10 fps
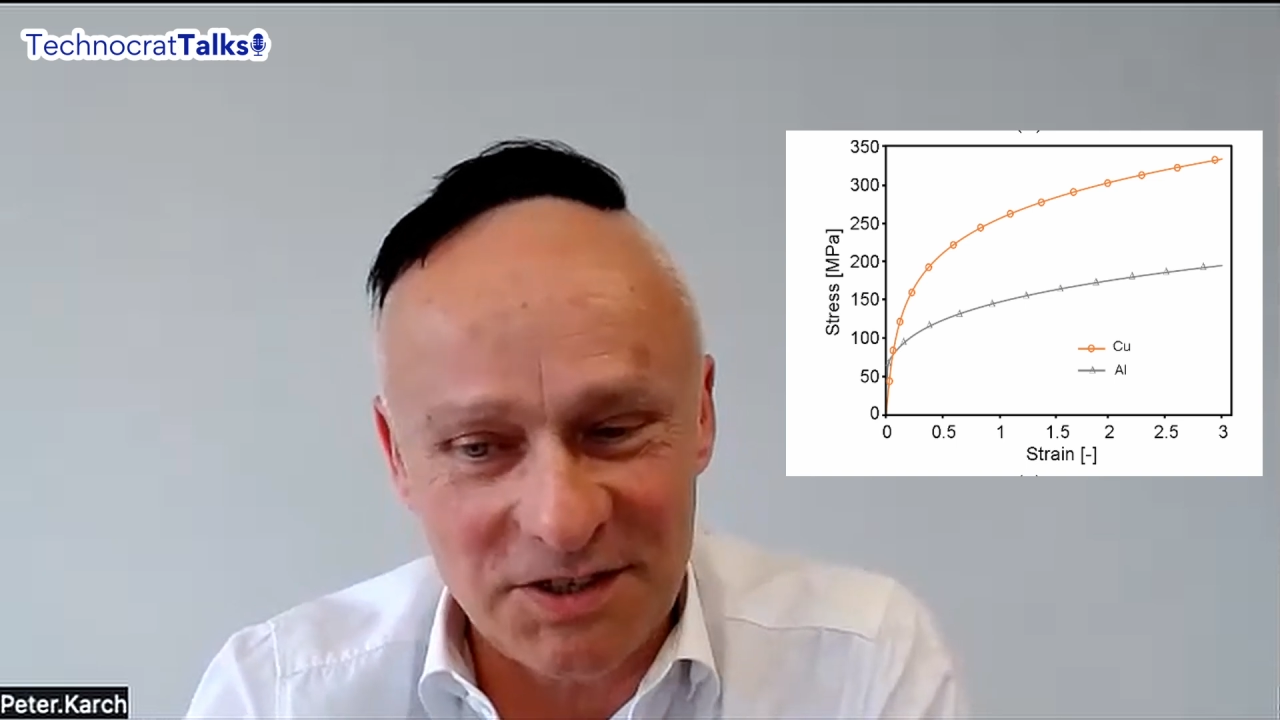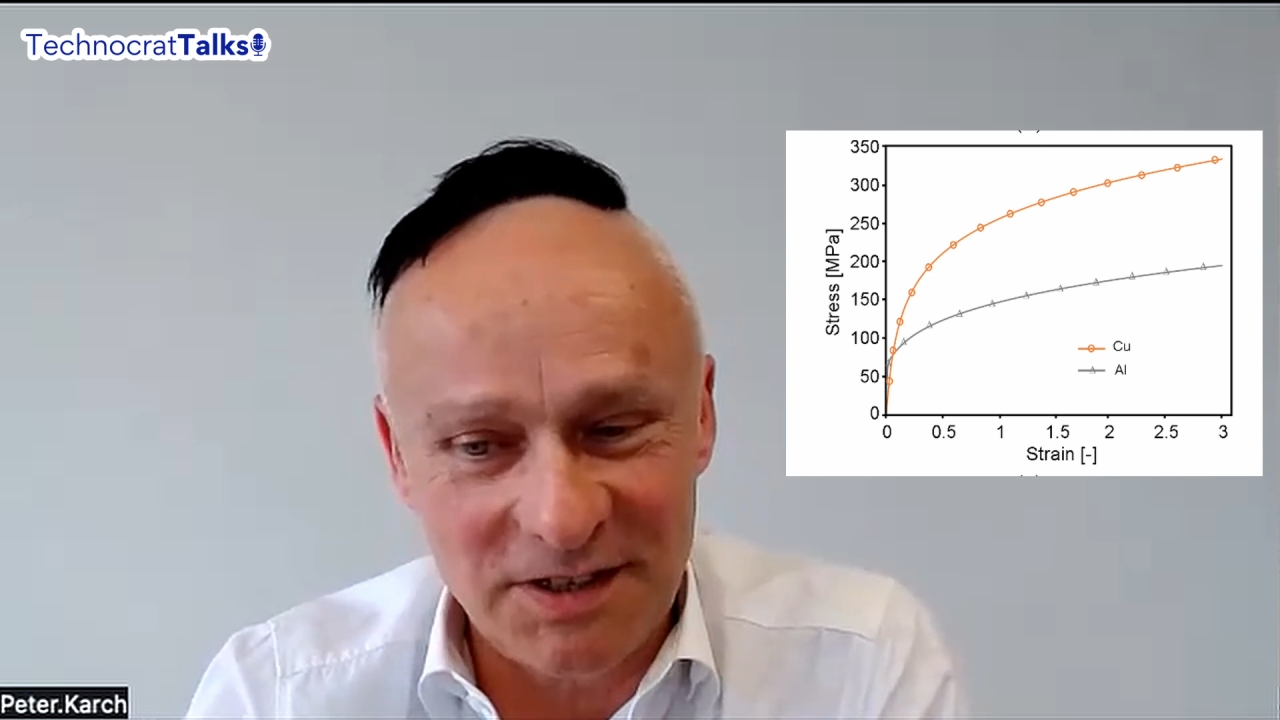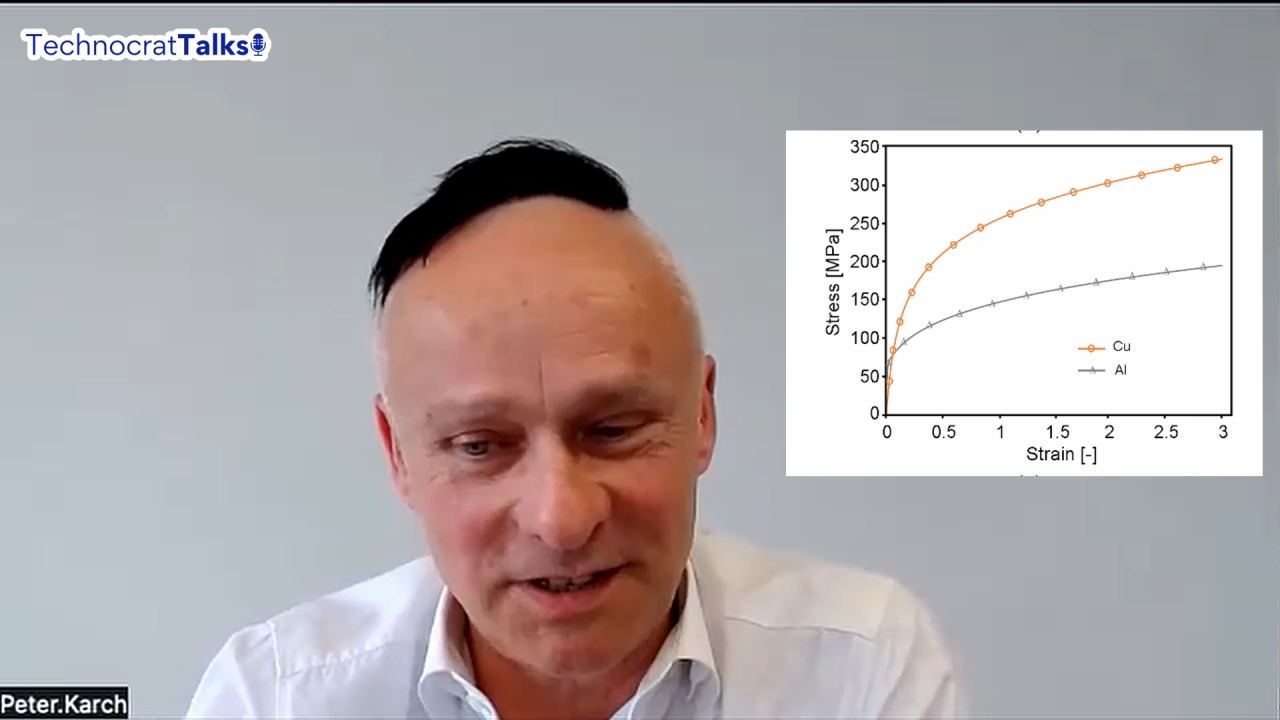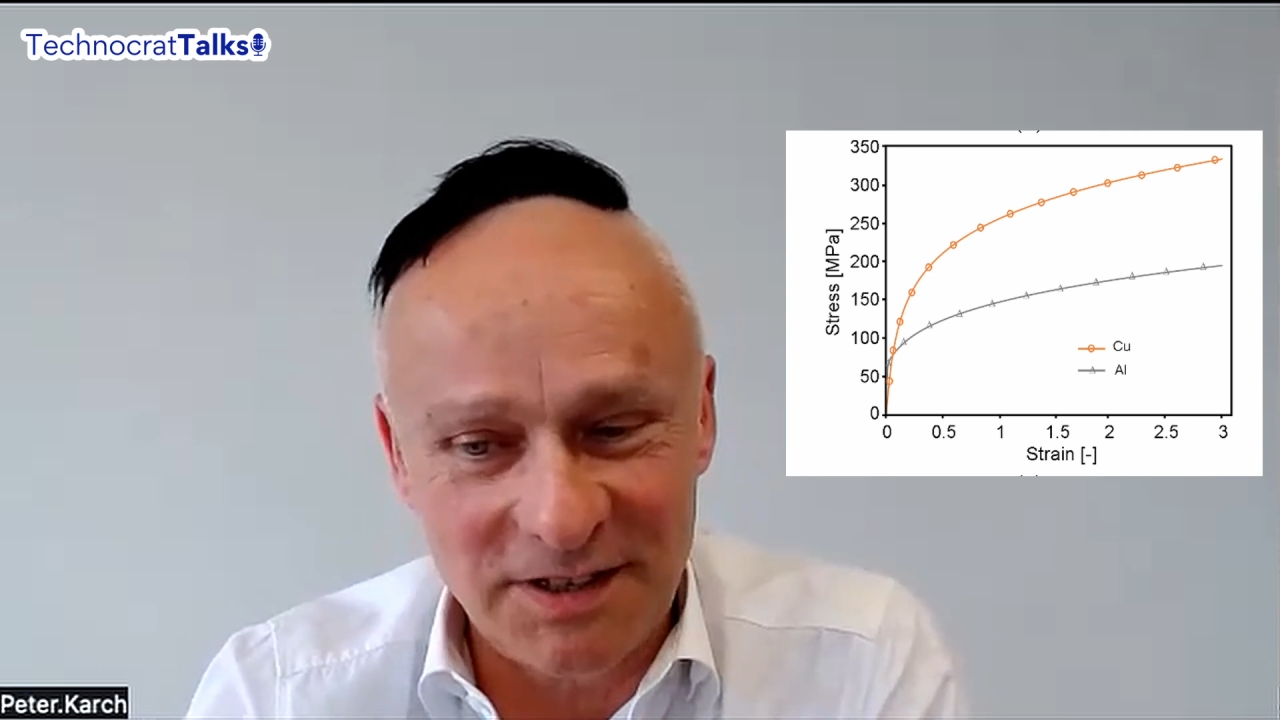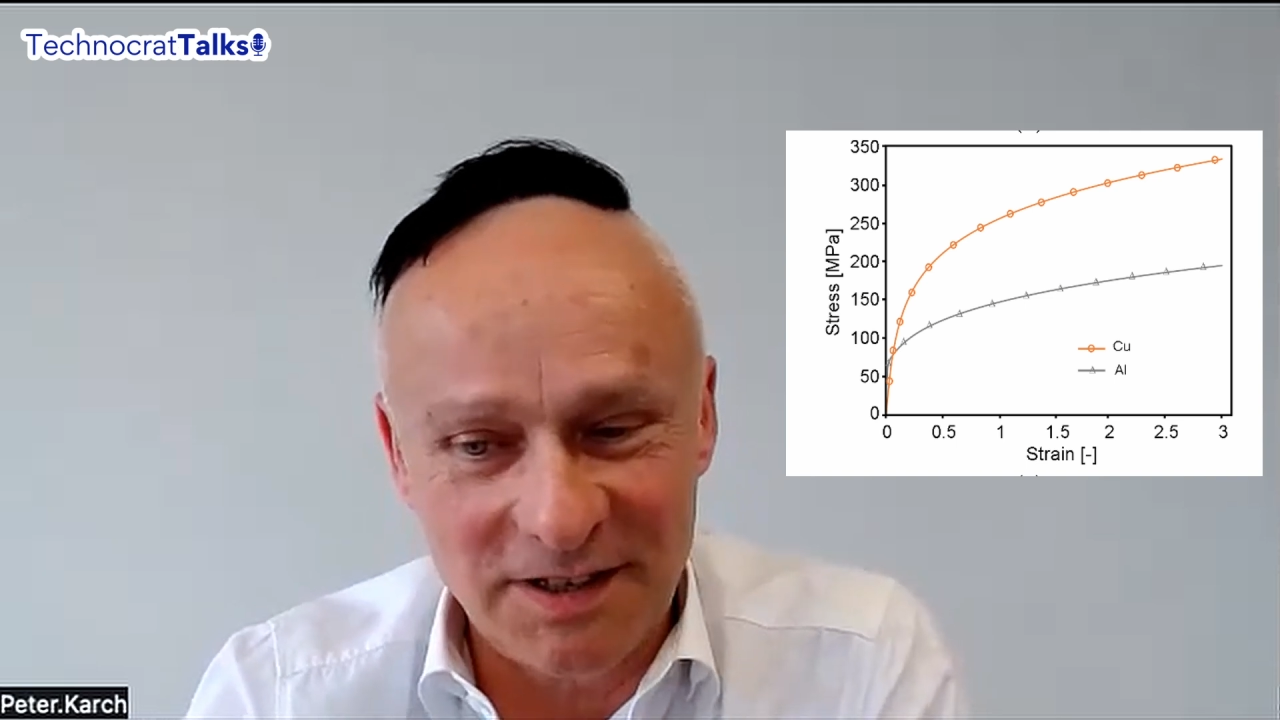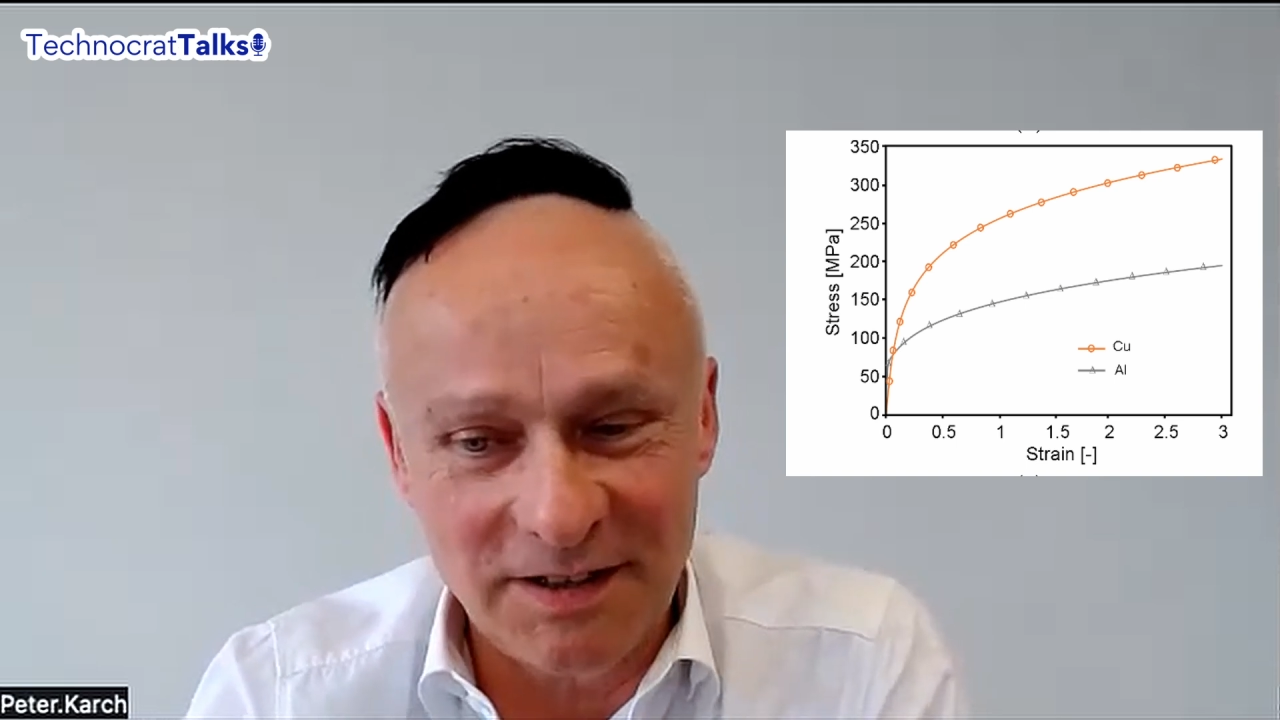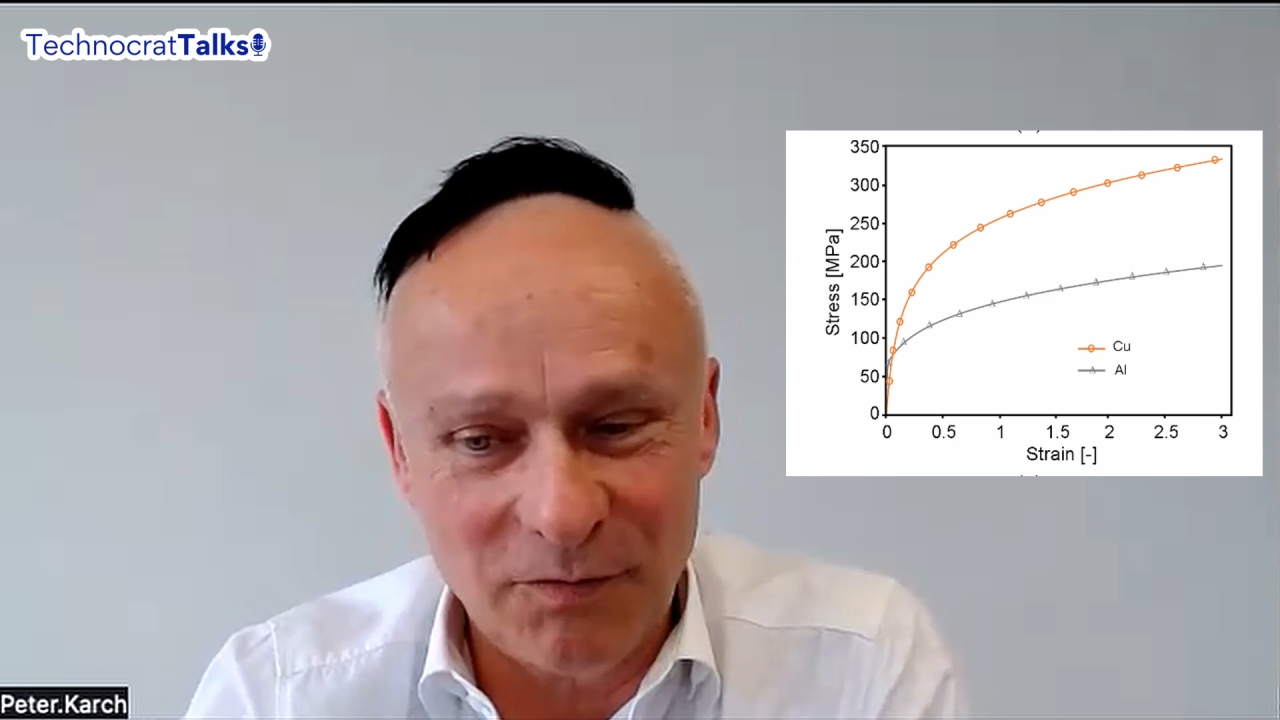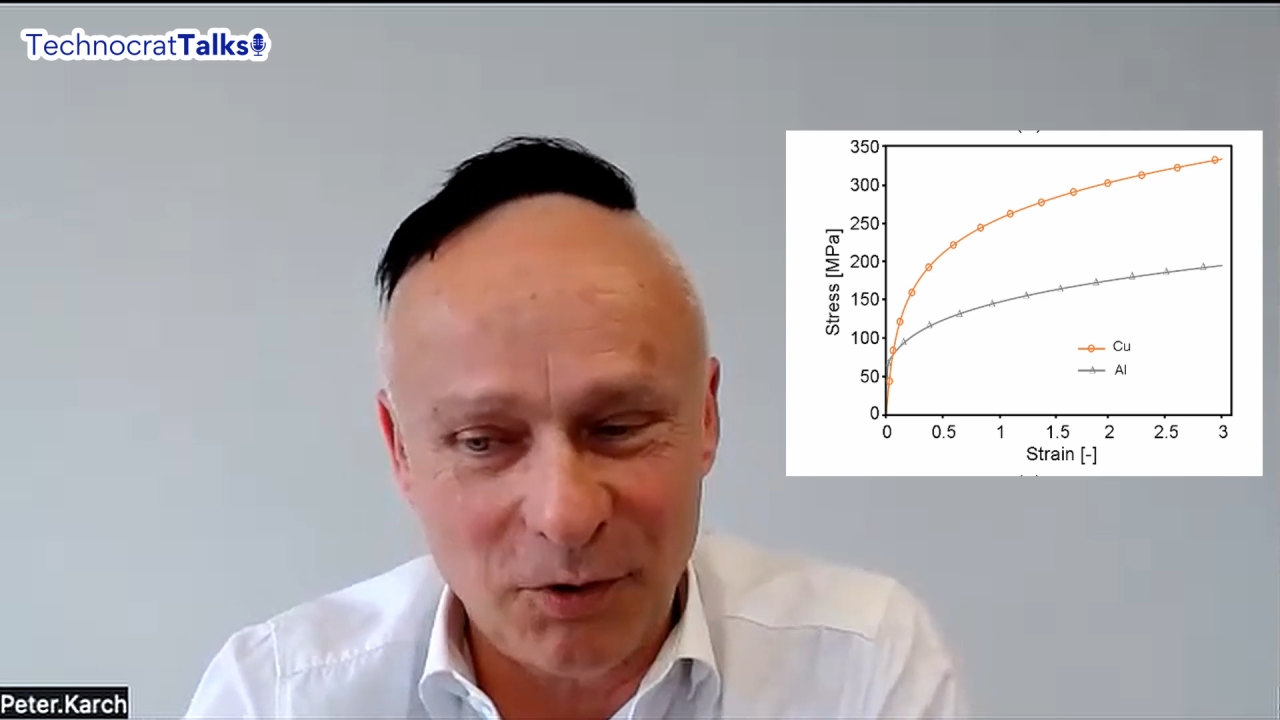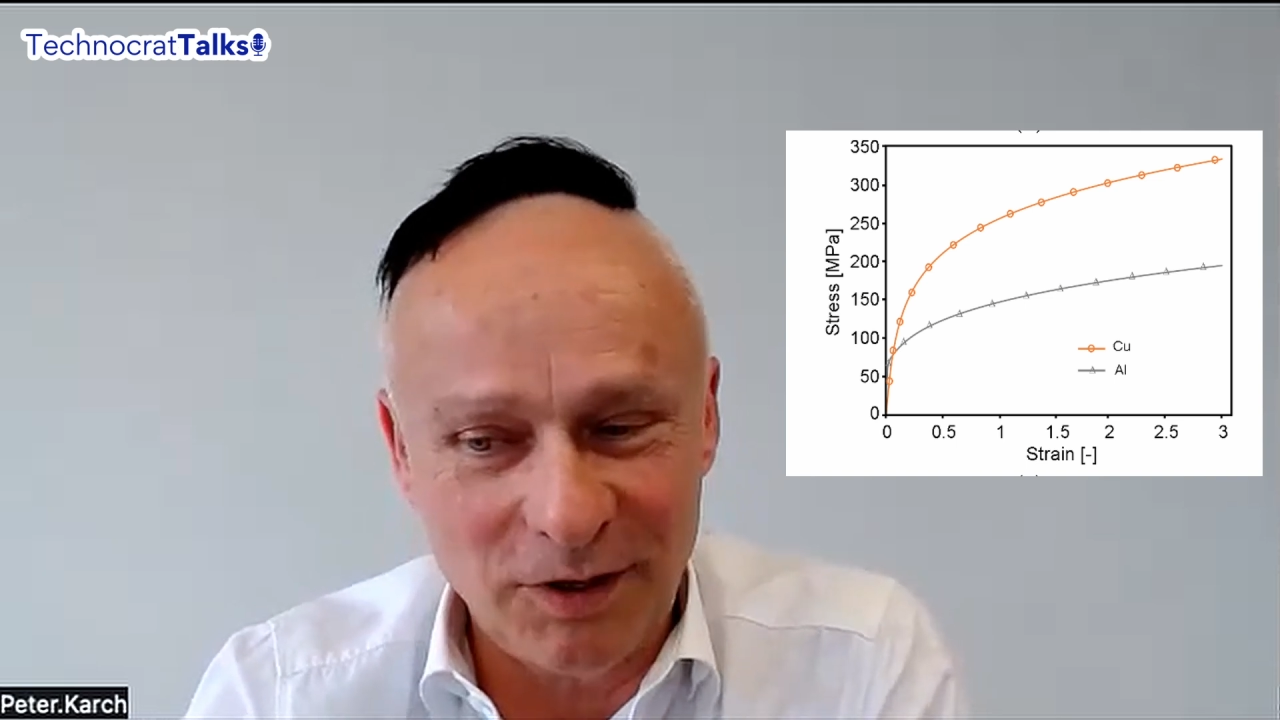volume or